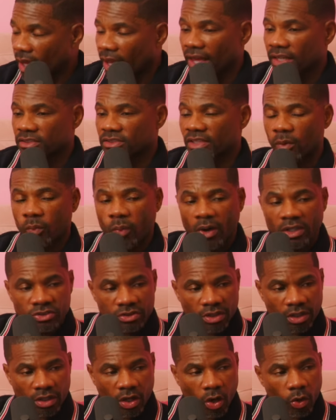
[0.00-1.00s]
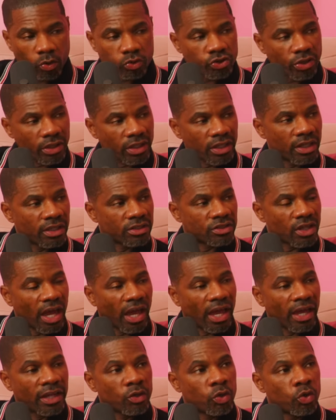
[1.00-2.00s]
Is that Western culture needs
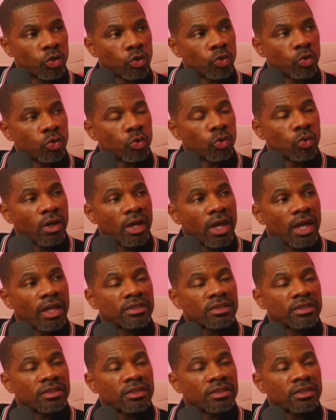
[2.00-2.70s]
a new,